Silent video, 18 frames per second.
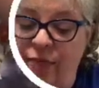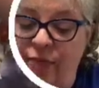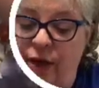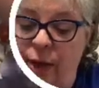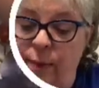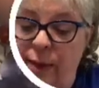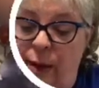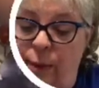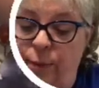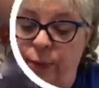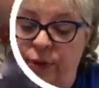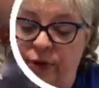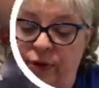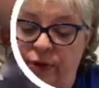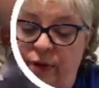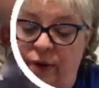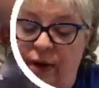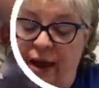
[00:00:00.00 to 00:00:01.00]
thought about
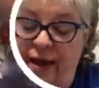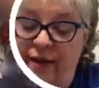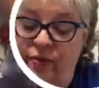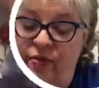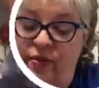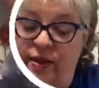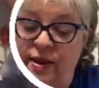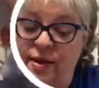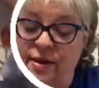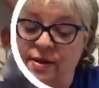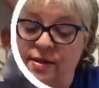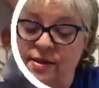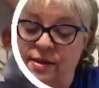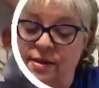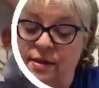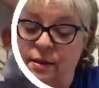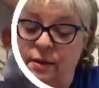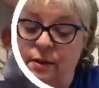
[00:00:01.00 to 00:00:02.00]
putting her like
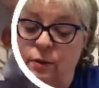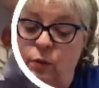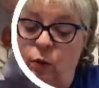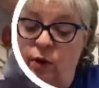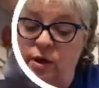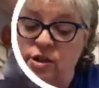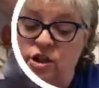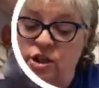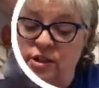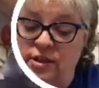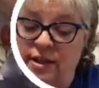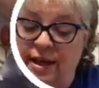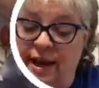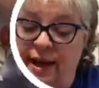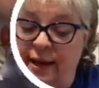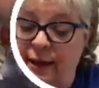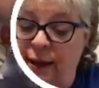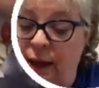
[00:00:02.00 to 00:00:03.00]
this, where she's
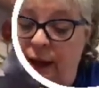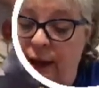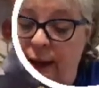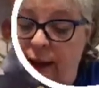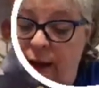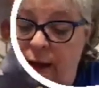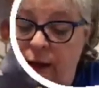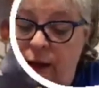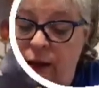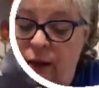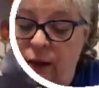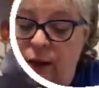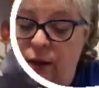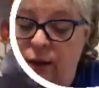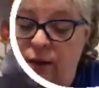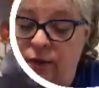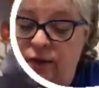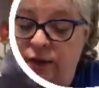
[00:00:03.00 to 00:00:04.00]
kind of like,
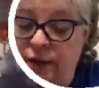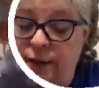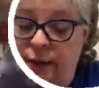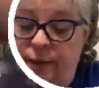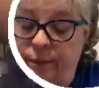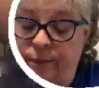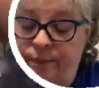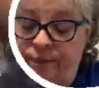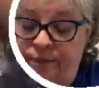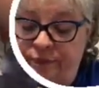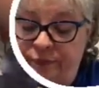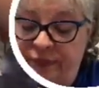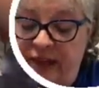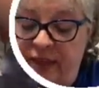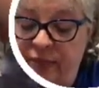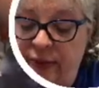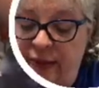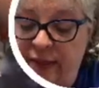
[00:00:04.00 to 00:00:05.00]
you know,
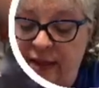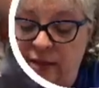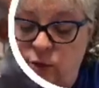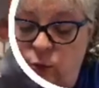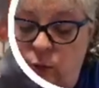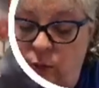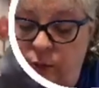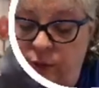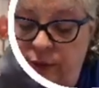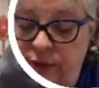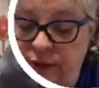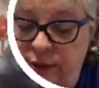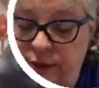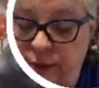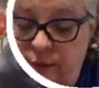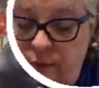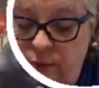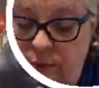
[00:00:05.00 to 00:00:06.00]
I think that's what we'll
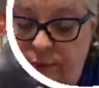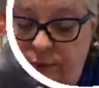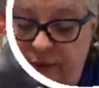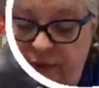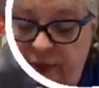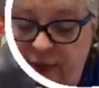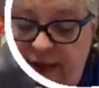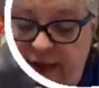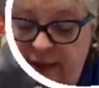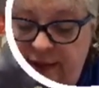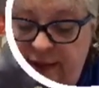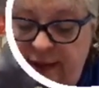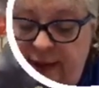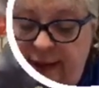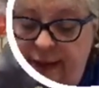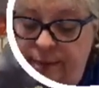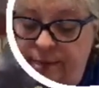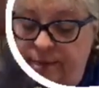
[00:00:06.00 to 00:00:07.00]
do. We'll put her like
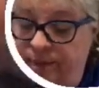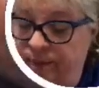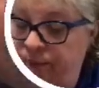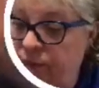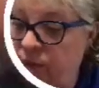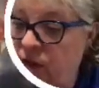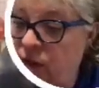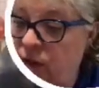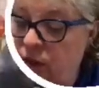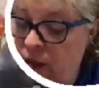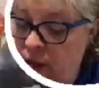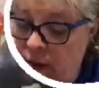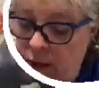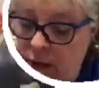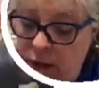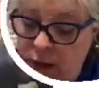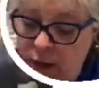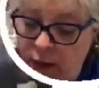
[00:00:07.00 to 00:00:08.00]
that.
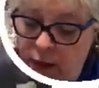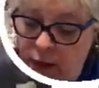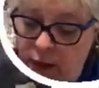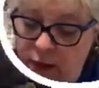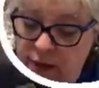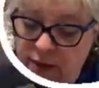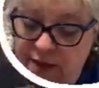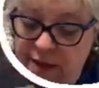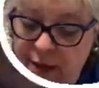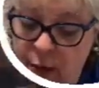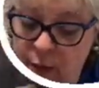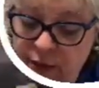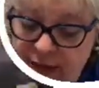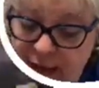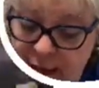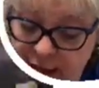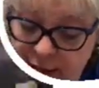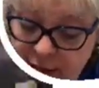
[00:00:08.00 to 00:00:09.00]
So,
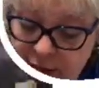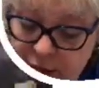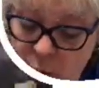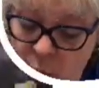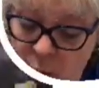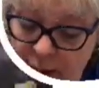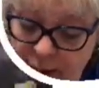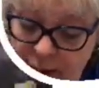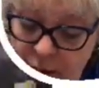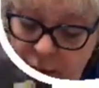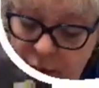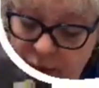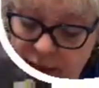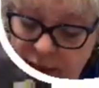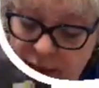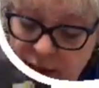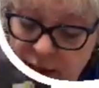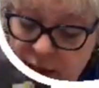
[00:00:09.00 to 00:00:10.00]
yeah, so Winona
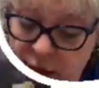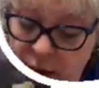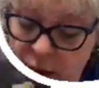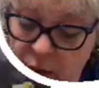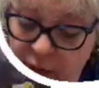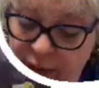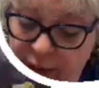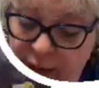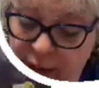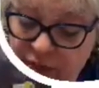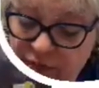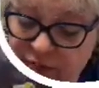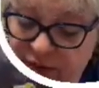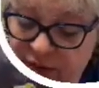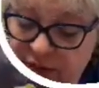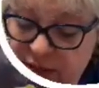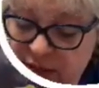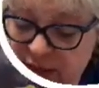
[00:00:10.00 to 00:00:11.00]
is gone, and I was
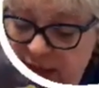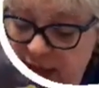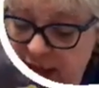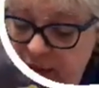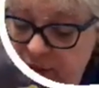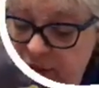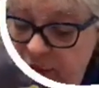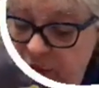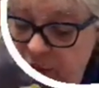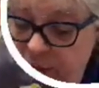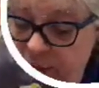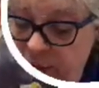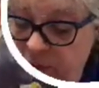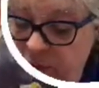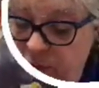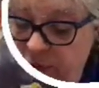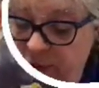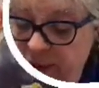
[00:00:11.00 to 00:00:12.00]
very sad for
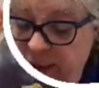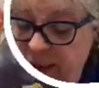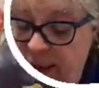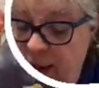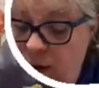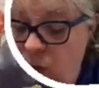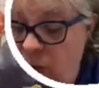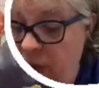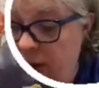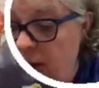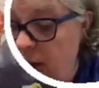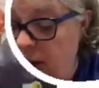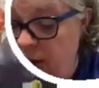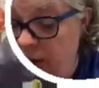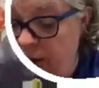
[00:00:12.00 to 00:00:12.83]
a day when I heard